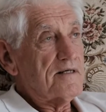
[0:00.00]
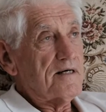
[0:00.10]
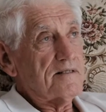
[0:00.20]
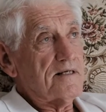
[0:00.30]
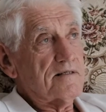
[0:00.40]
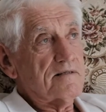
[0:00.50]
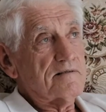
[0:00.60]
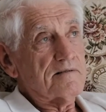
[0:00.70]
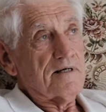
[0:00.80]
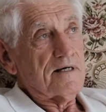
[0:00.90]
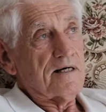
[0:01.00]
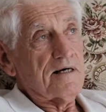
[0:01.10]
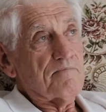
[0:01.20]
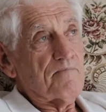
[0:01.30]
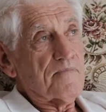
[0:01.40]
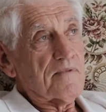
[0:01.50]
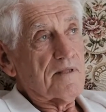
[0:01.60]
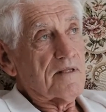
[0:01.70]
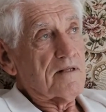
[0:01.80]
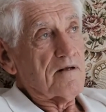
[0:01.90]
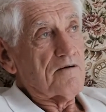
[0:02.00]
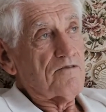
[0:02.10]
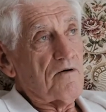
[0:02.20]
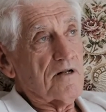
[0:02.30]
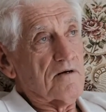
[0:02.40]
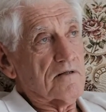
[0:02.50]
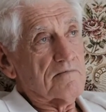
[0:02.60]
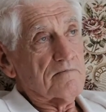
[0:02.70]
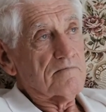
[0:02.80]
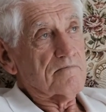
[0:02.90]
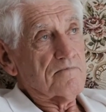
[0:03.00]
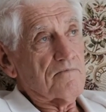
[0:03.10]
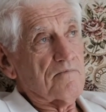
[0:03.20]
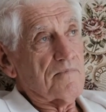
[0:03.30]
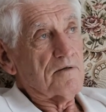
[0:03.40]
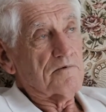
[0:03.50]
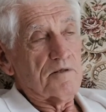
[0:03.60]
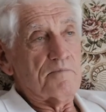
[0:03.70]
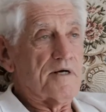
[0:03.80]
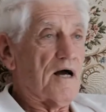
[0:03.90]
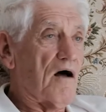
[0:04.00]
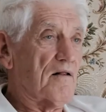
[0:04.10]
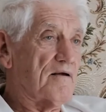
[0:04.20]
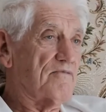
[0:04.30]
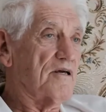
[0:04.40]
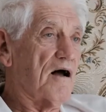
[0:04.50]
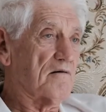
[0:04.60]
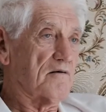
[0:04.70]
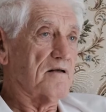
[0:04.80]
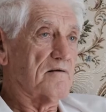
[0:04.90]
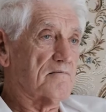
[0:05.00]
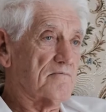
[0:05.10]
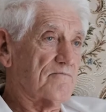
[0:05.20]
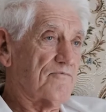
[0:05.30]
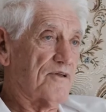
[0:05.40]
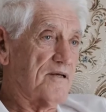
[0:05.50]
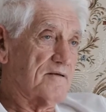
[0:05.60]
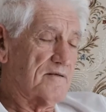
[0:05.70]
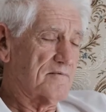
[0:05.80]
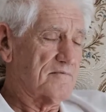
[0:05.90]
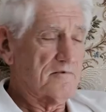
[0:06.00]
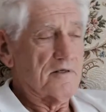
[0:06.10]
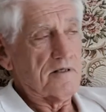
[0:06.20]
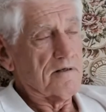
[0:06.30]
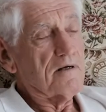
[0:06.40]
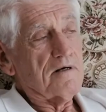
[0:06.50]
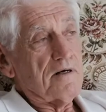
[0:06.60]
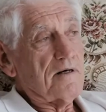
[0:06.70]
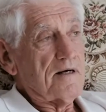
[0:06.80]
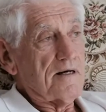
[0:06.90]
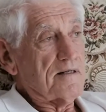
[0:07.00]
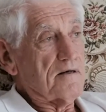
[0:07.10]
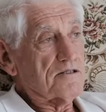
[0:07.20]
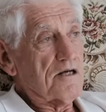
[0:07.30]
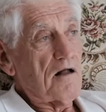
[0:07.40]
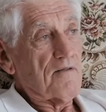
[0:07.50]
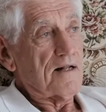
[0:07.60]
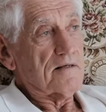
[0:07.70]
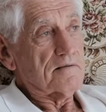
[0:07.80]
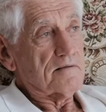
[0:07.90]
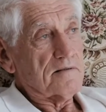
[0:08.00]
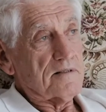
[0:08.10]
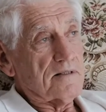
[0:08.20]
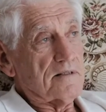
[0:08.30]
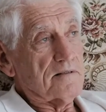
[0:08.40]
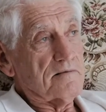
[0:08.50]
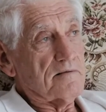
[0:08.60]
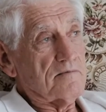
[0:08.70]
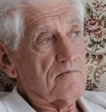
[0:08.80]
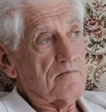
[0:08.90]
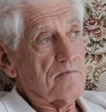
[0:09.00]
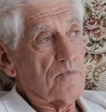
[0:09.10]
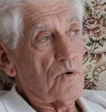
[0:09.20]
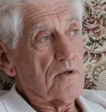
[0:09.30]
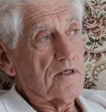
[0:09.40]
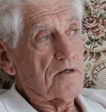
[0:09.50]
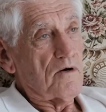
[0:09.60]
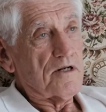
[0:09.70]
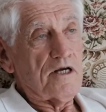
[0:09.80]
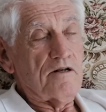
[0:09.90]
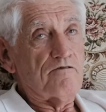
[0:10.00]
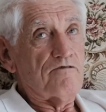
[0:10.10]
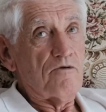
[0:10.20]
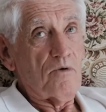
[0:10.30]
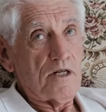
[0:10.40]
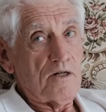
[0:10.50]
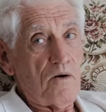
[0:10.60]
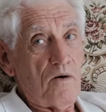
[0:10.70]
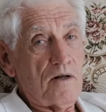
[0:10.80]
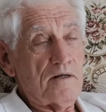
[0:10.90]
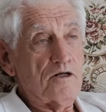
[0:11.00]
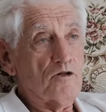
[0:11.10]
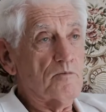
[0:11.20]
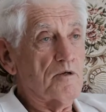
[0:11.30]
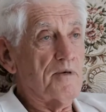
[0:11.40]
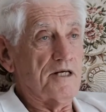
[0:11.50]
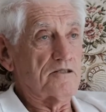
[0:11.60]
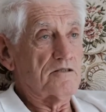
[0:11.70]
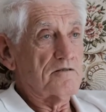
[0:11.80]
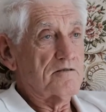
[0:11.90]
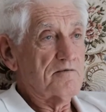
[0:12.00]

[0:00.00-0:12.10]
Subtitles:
And then I finally got, it was a big old heavy hulking thing, really. And I sold that and bought a 1949 Hillman Mix.